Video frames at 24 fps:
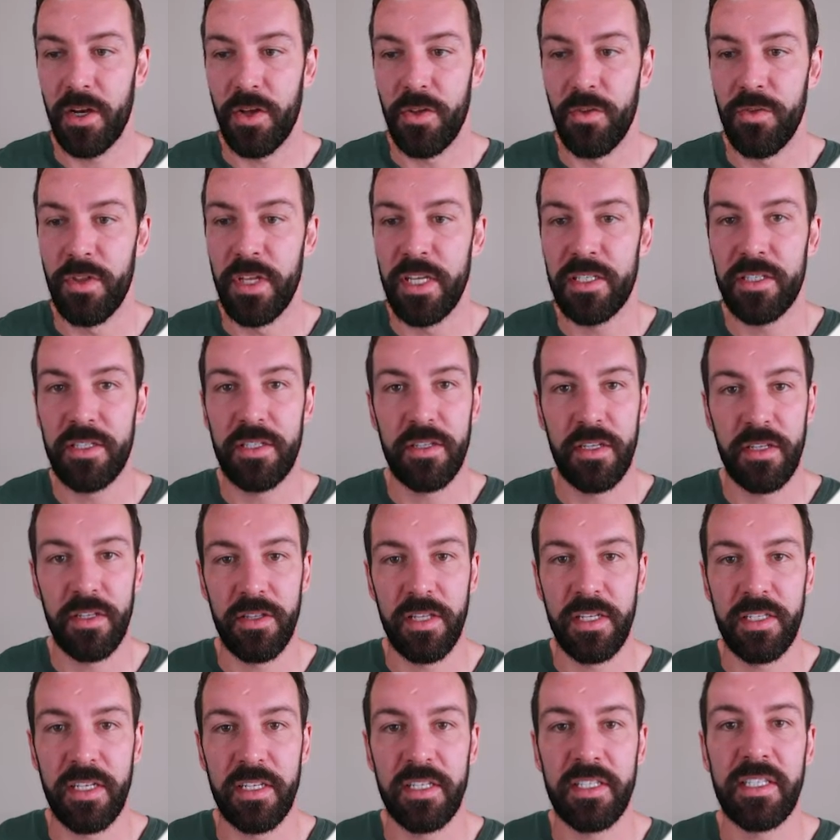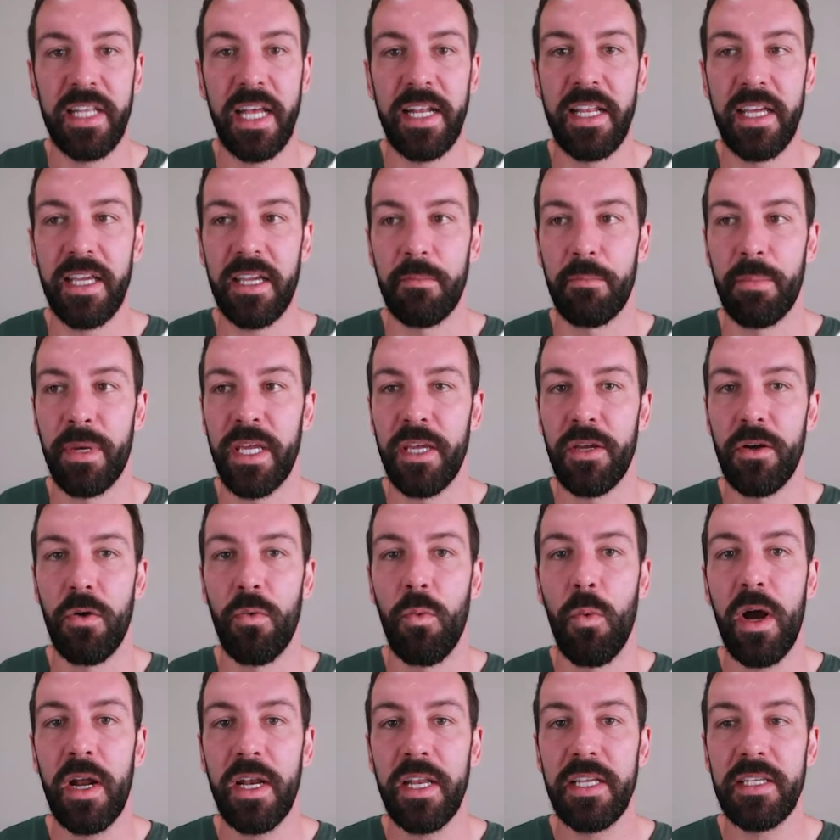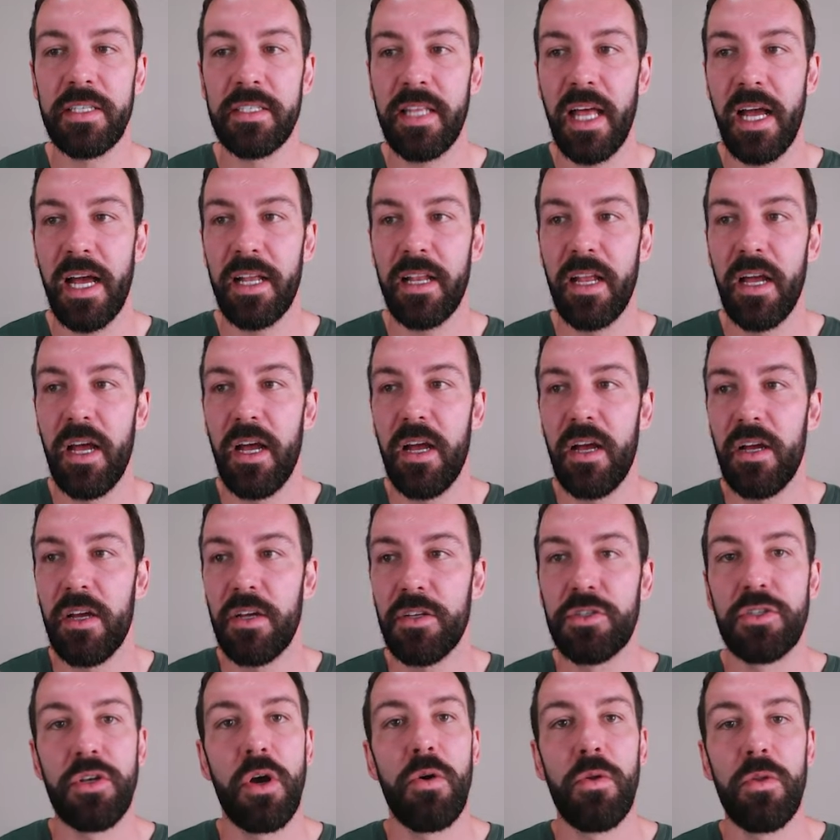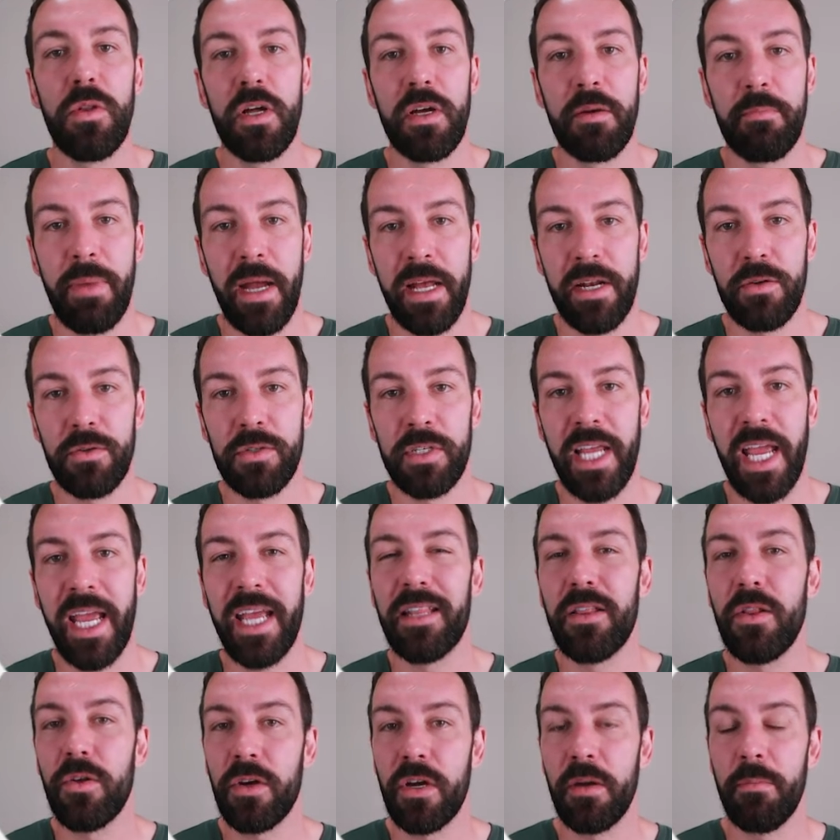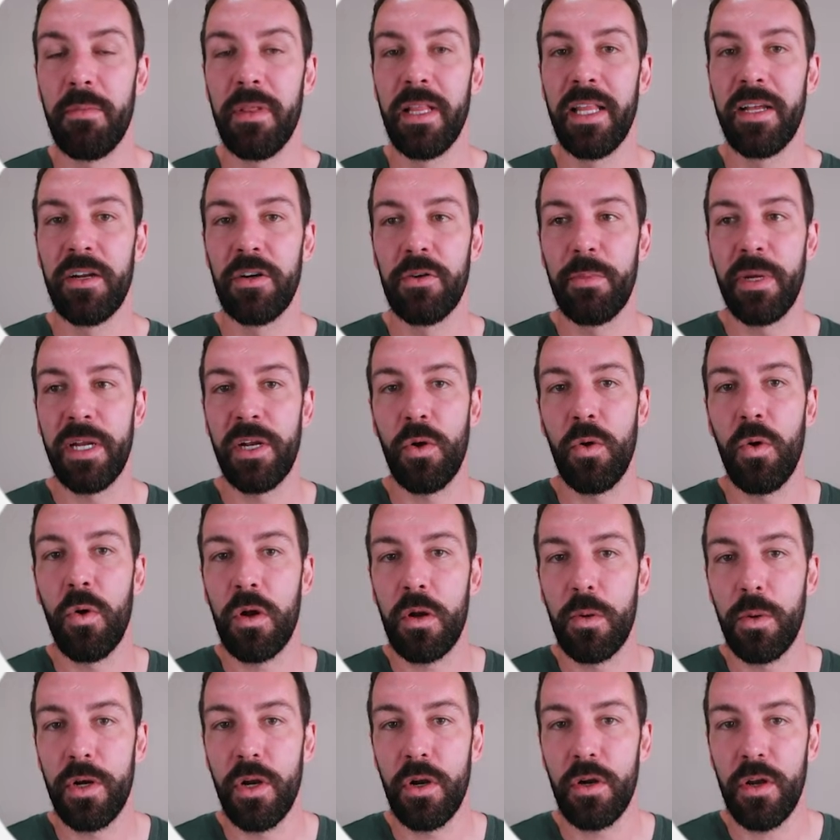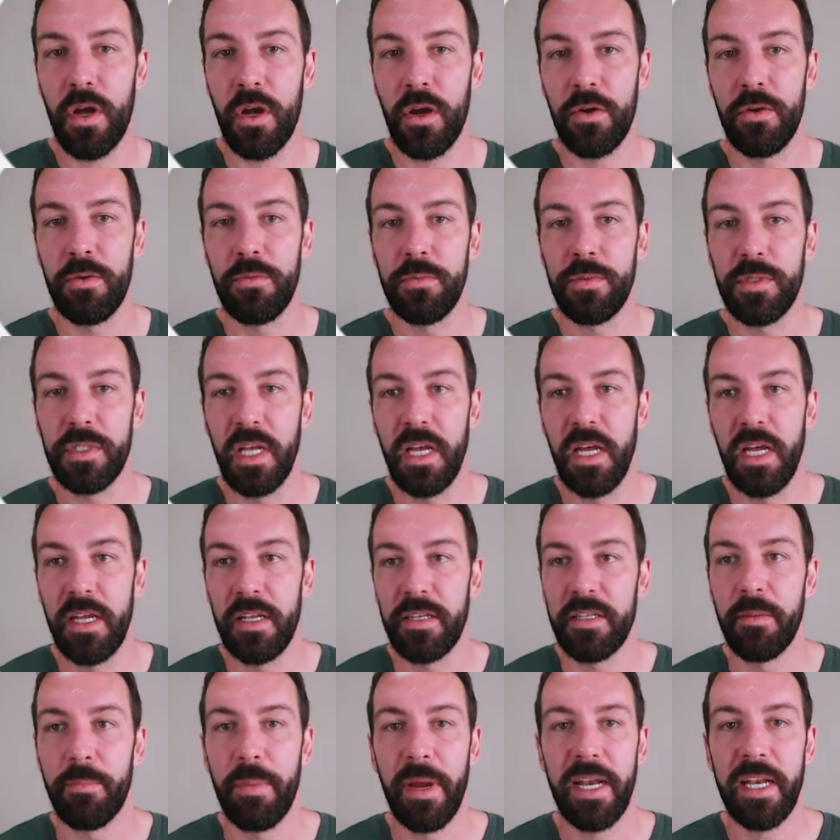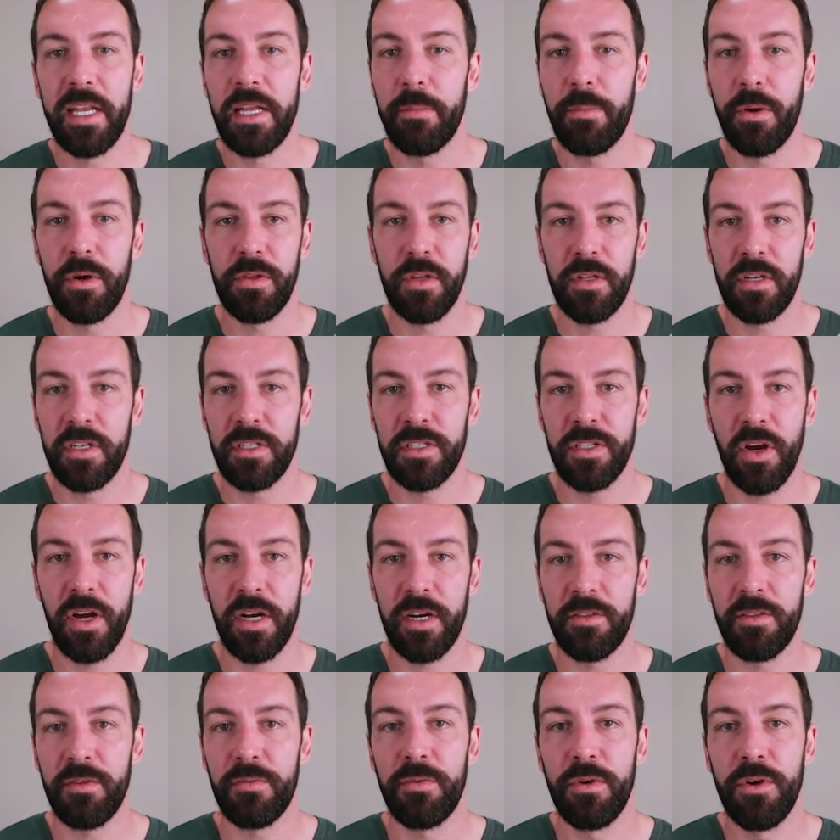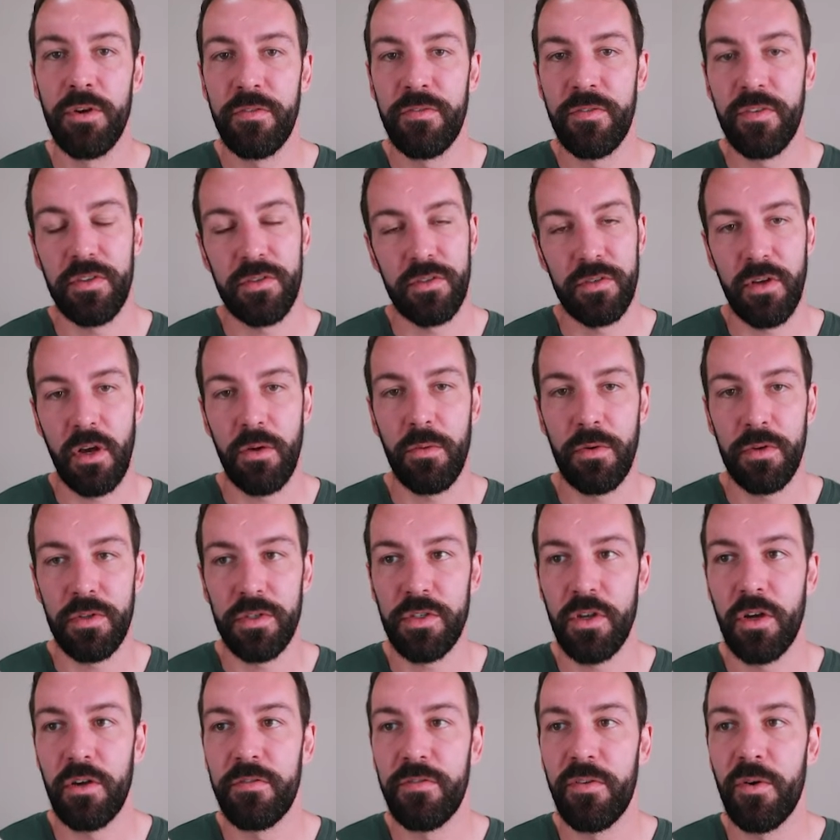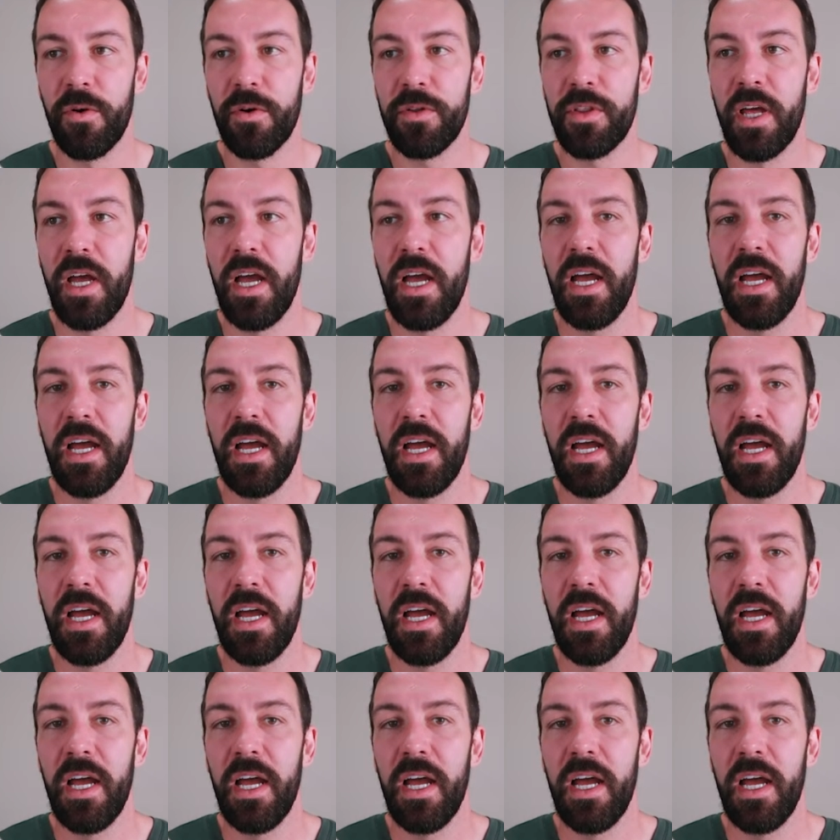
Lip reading: this aesthetic appeal. One is that solar panels can look a little bit awkward on homes, depending upon the design of the roof, so on and so forth.